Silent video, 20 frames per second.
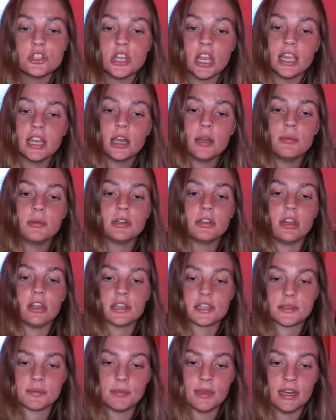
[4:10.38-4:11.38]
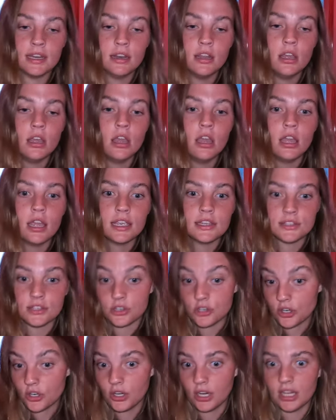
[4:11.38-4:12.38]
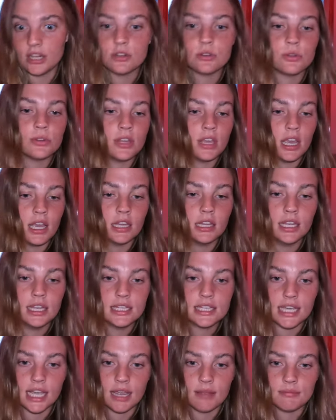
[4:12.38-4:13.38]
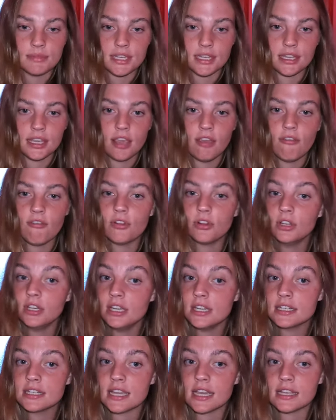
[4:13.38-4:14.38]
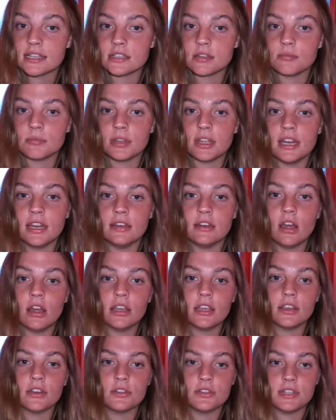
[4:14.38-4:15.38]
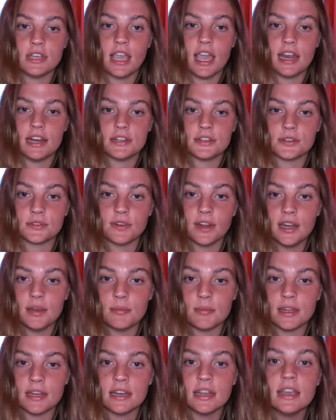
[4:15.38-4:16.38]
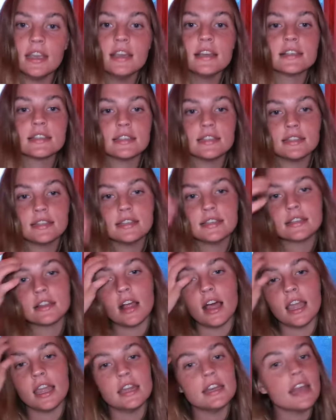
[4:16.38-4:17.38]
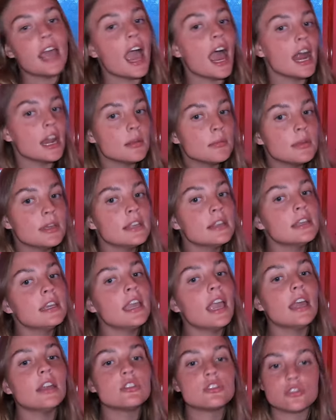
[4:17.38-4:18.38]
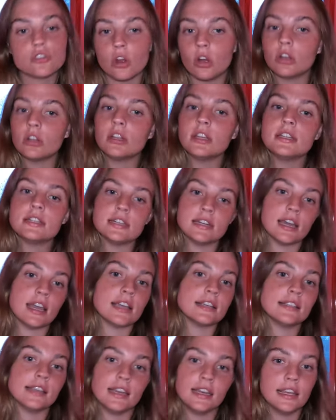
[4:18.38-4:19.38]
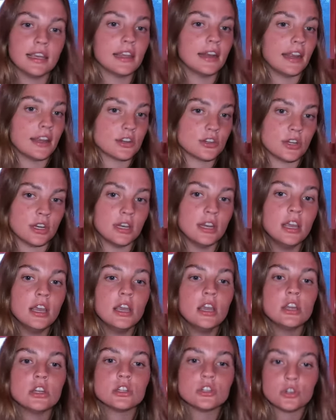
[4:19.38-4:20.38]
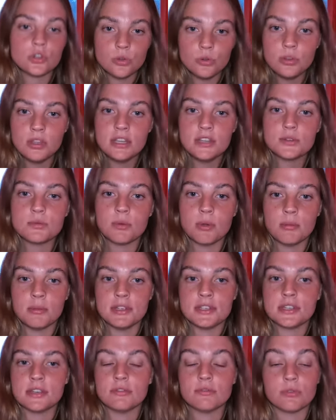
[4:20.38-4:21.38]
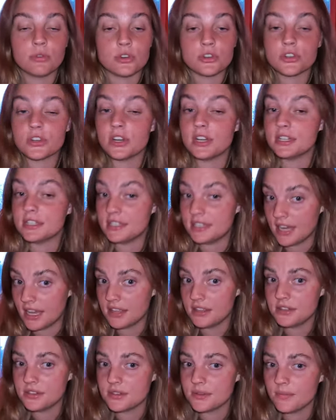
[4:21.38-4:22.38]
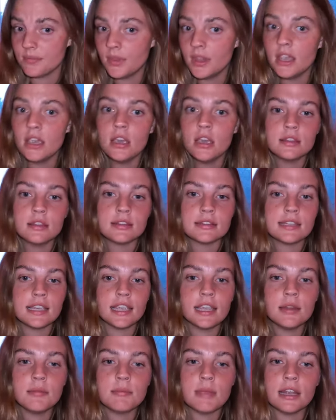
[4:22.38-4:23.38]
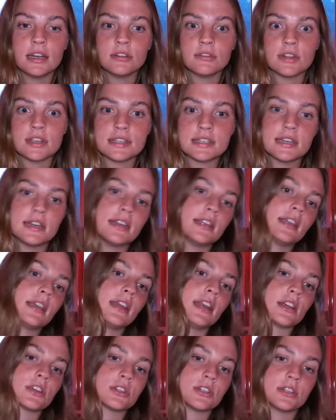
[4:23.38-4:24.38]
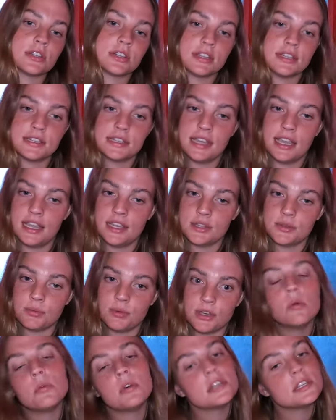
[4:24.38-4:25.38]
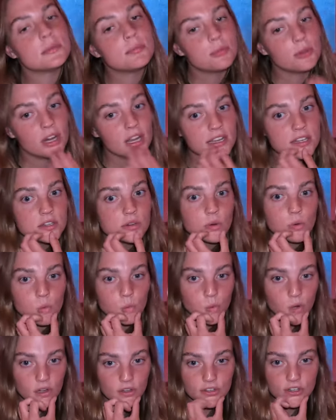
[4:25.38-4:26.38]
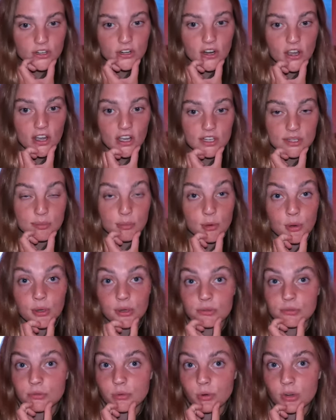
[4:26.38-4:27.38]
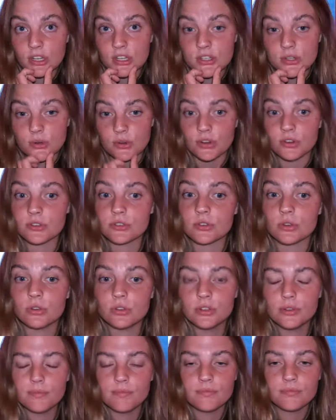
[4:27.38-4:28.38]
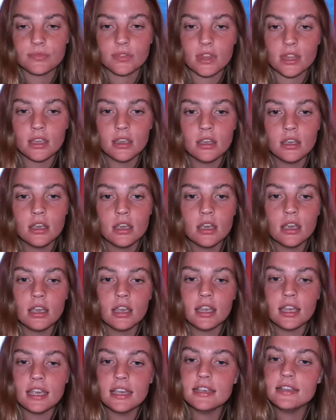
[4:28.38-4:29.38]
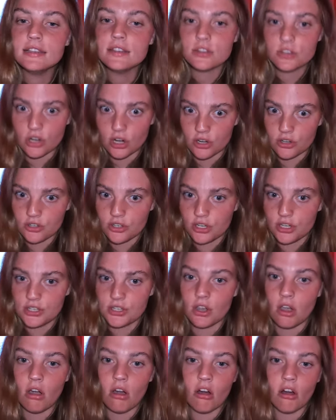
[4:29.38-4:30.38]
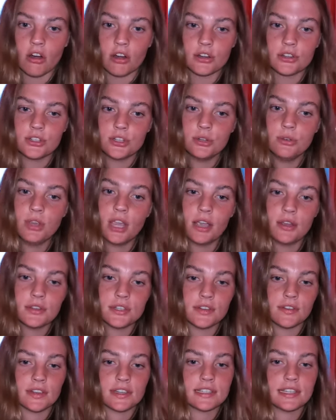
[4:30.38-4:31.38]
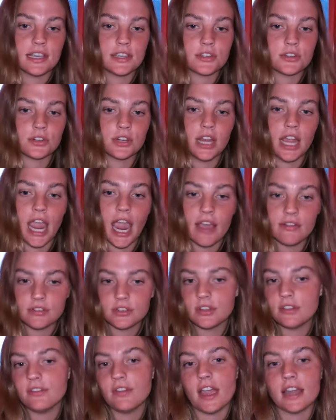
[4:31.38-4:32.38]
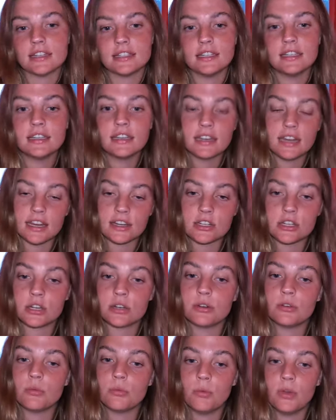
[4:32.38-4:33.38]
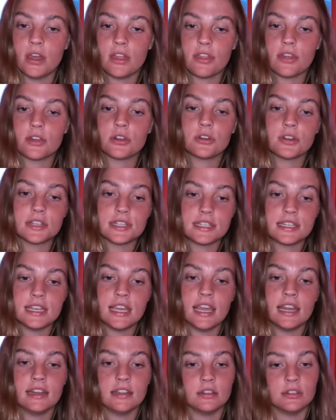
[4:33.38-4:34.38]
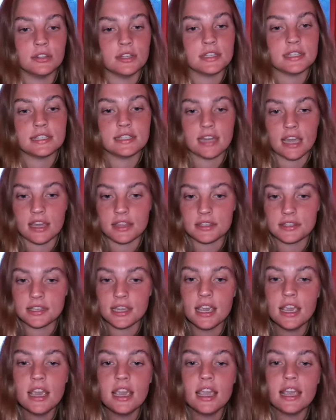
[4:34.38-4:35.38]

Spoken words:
Jacob Glucksman, his attorney, told the LA Times that he fully intends on pleading not guilty at his arraignment since his client adamantly and strongly denies any connection to these women's unfortunate deaths. The second man arrested in connection to this case was Brant Walter Osborne, 42 years old. His charges are two counts of accessory after the fact in connection with Christy and Hilda's deaths.